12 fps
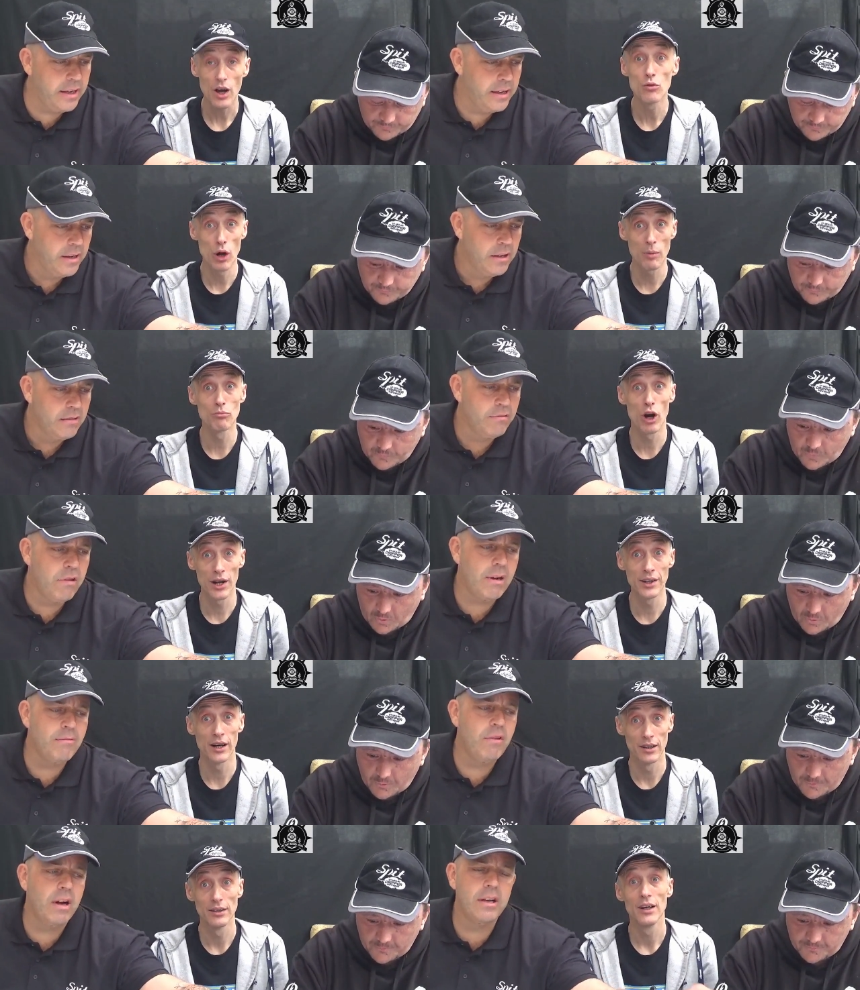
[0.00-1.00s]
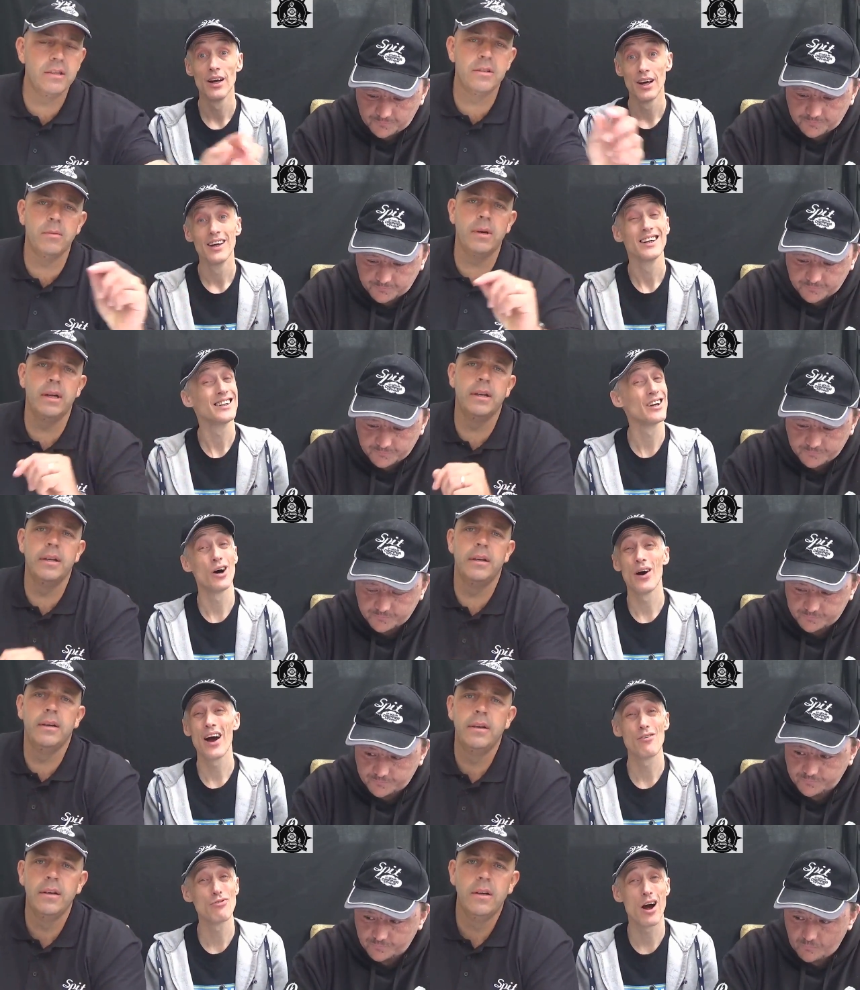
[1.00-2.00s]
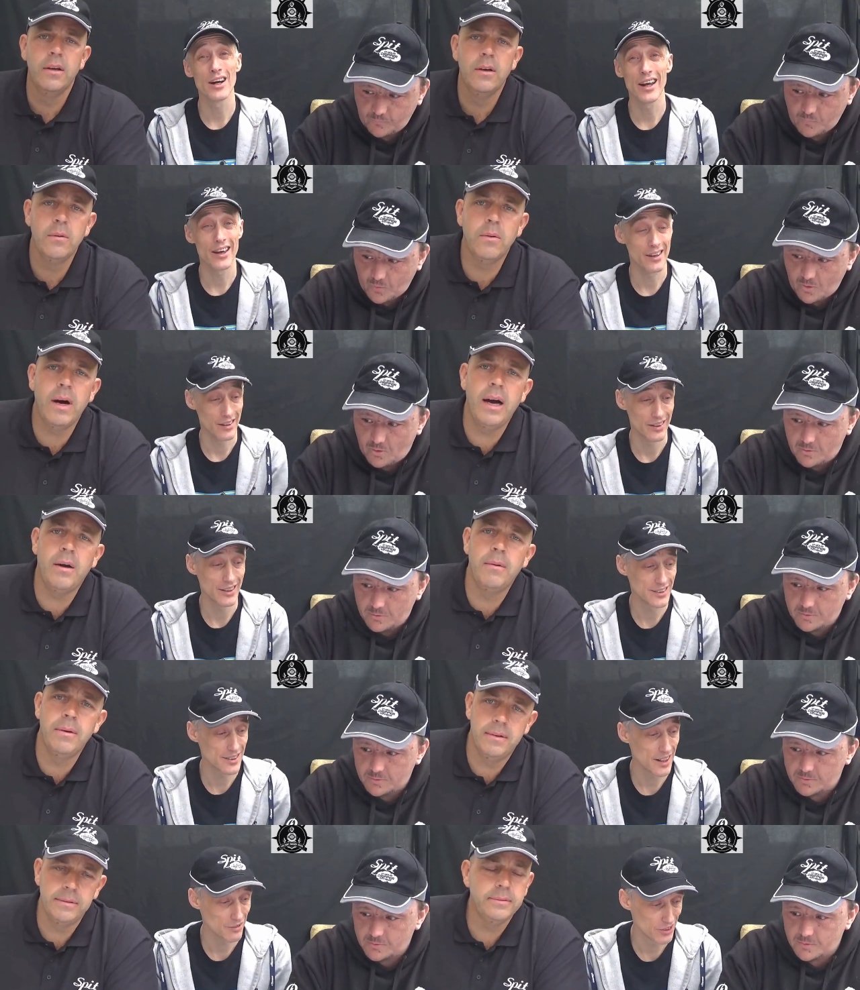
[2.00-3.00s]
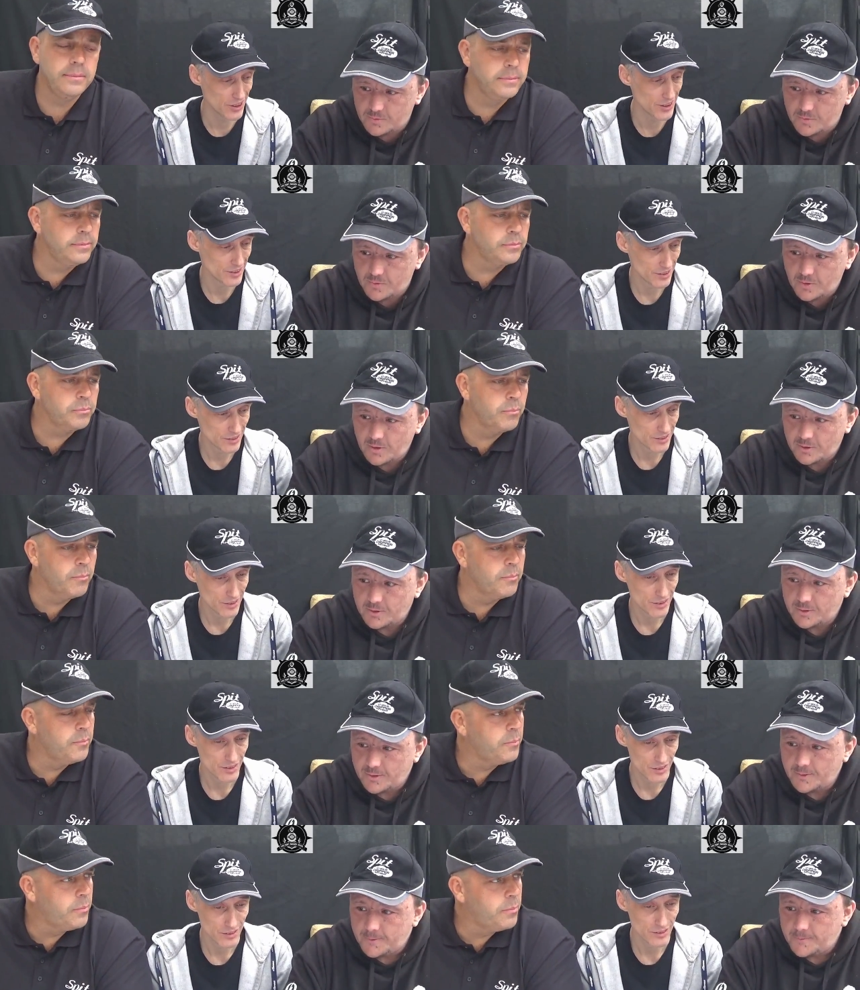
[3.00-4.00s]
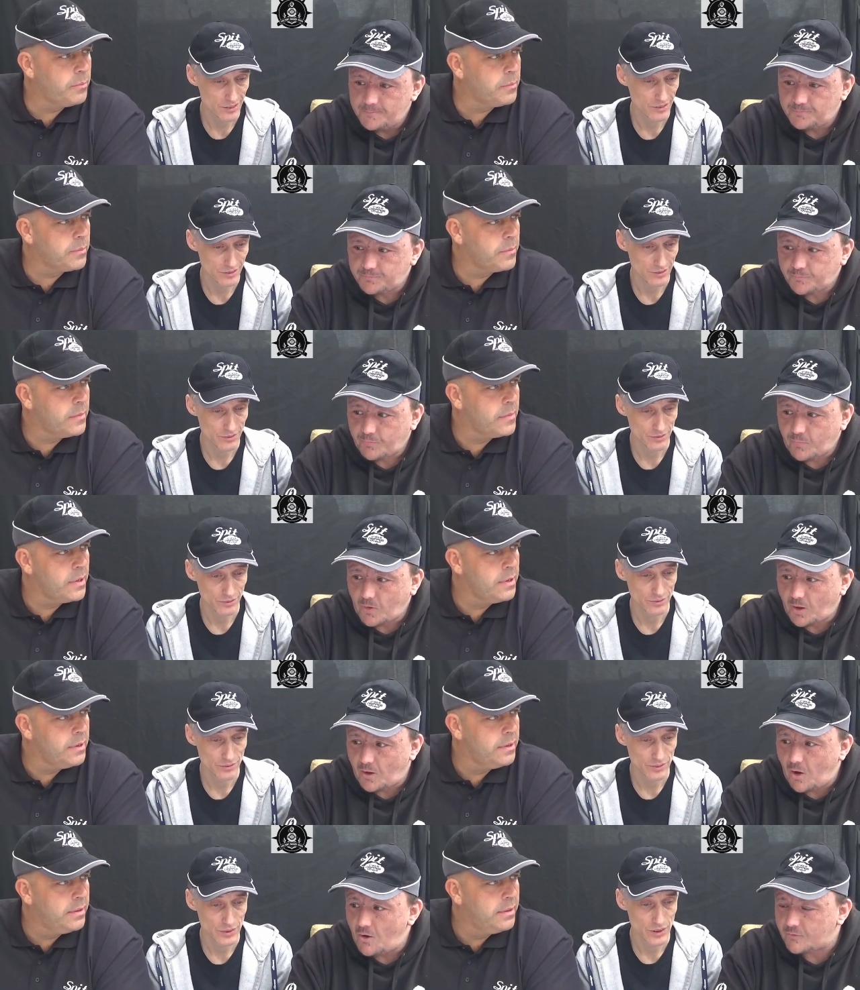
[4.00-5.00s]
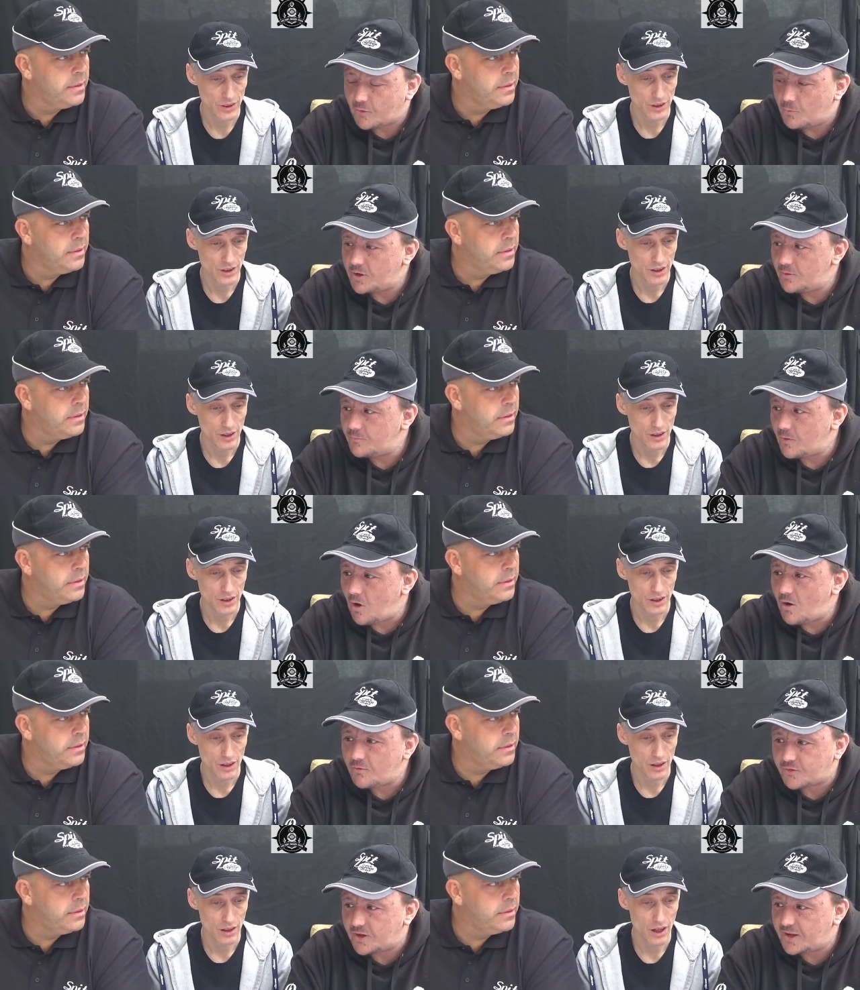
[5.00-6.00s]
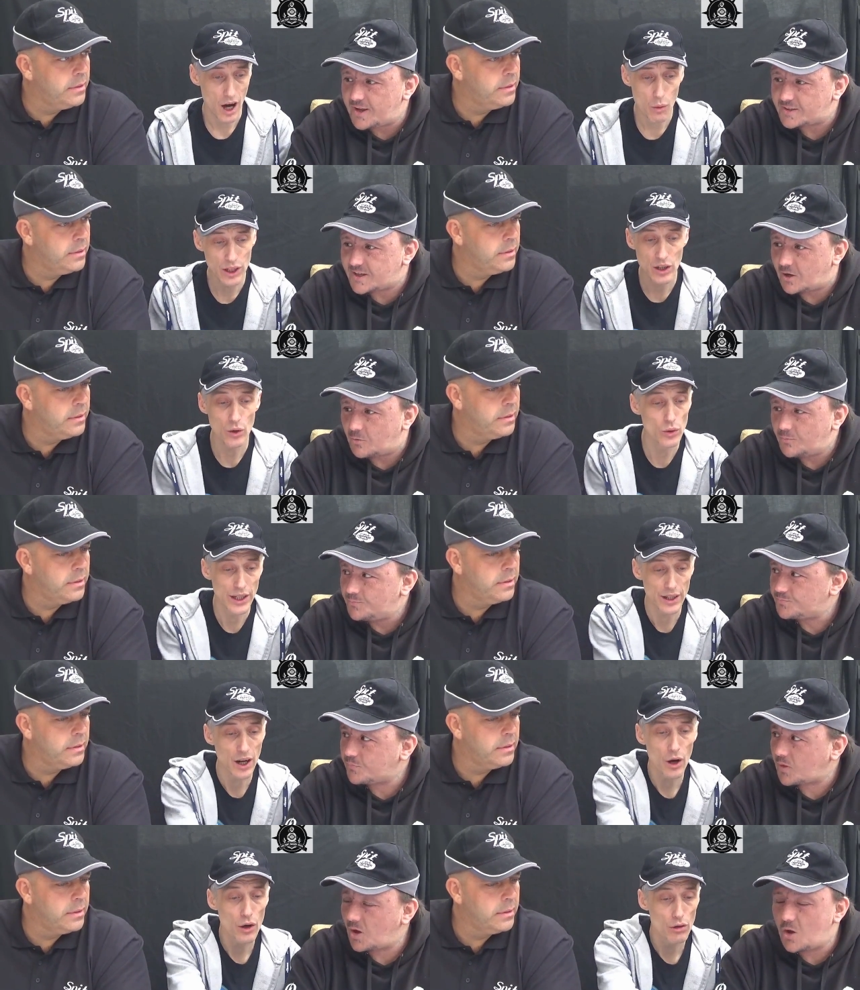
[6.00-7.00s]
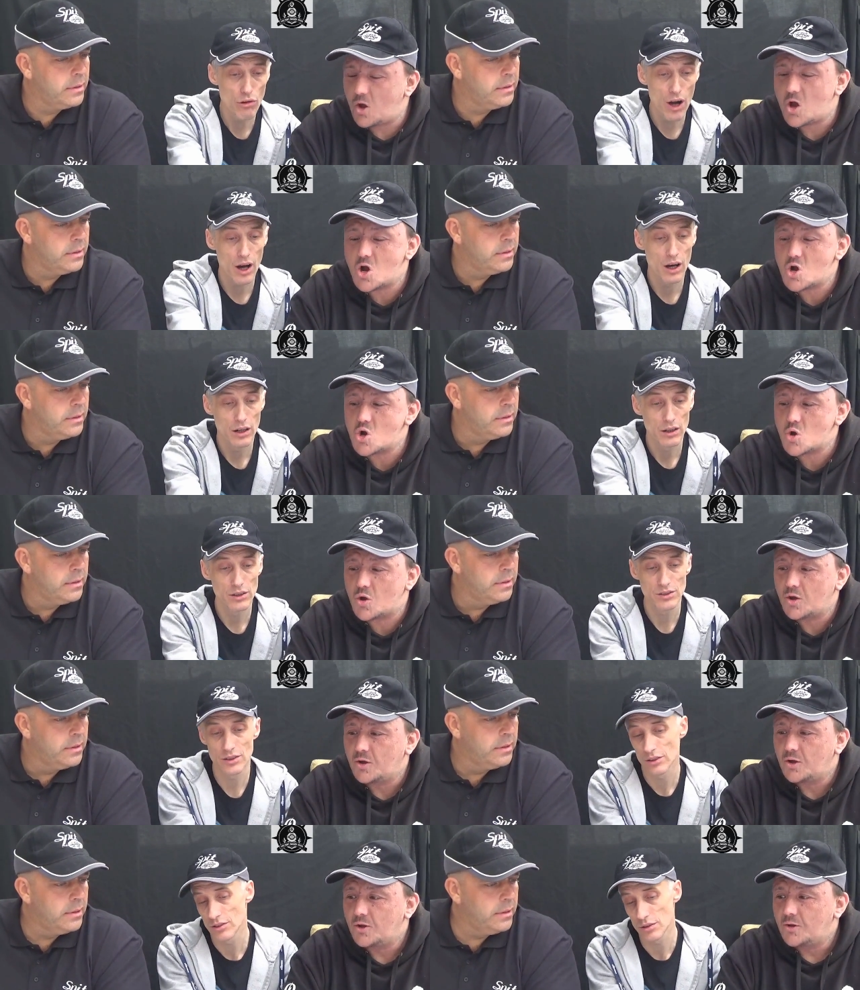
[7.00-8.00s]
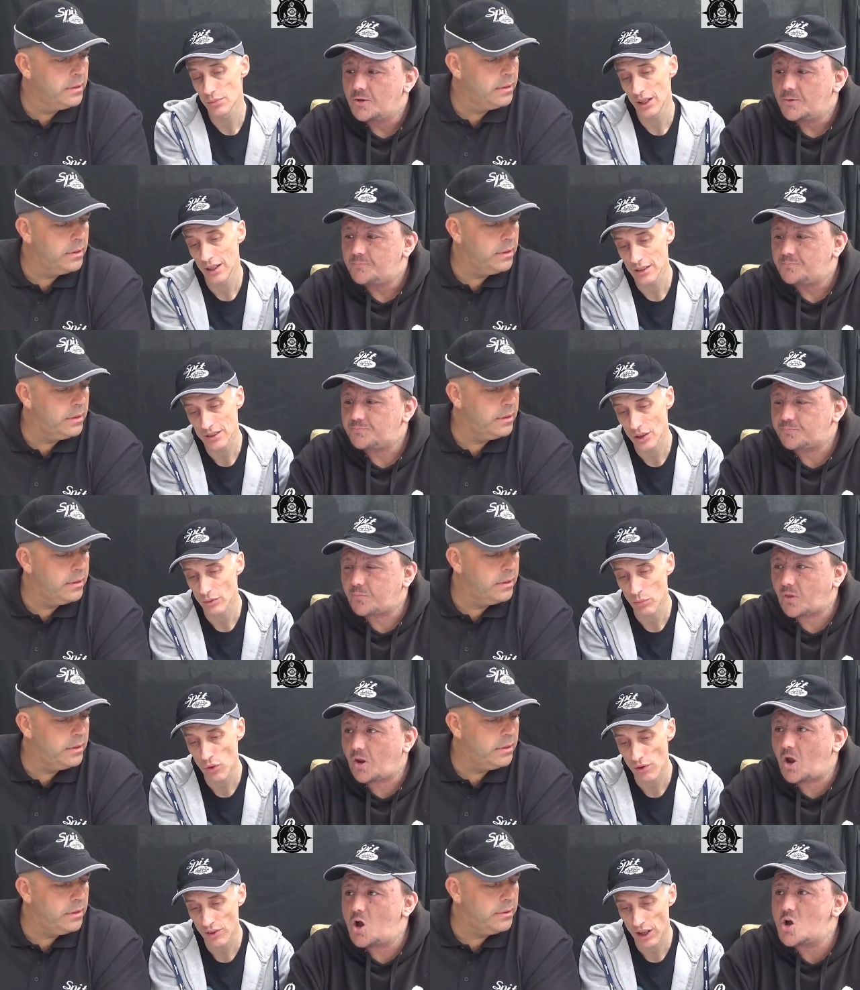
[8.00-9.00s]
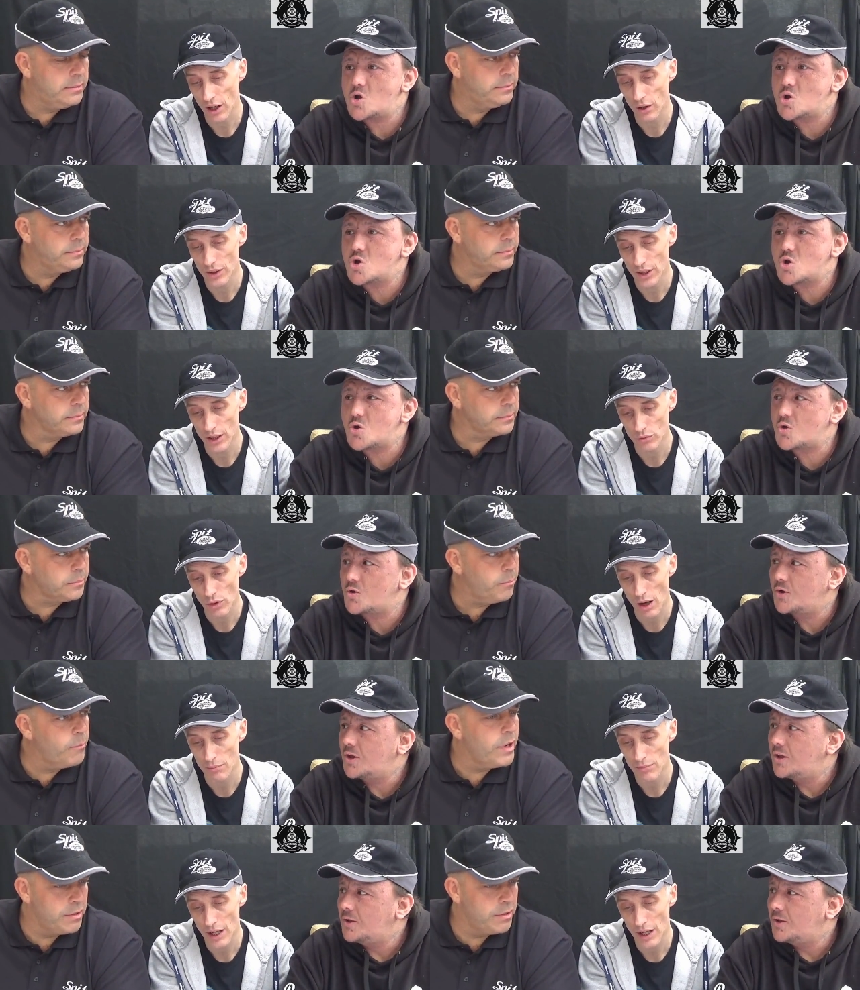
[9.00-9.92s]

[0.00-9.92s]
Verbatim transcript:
Speaker 1: mm. run, run, run, run is the one. Go out, run, get wow. it. It's lovely. Mm.
Speaker 2: After when you after the XL. I would have called
Speaker 1: it cola runner because to me it's got more of a cola than a rum.